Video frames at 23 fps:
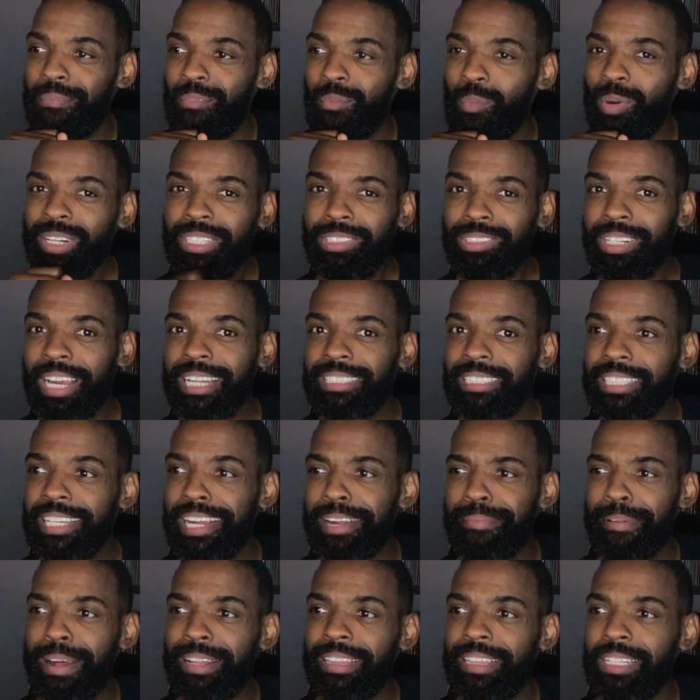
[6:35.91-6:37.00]
What did you guys think
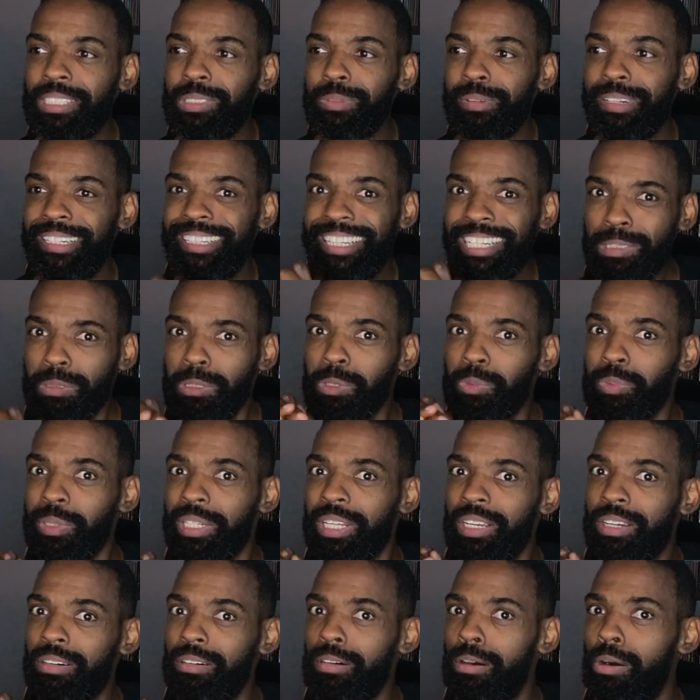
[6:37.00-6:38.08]
about this one? This was really
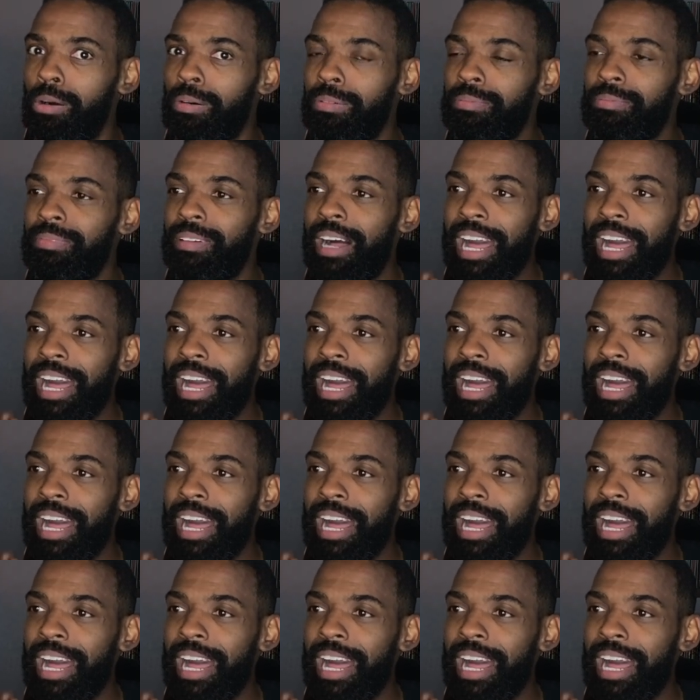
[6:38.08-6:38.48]
cool.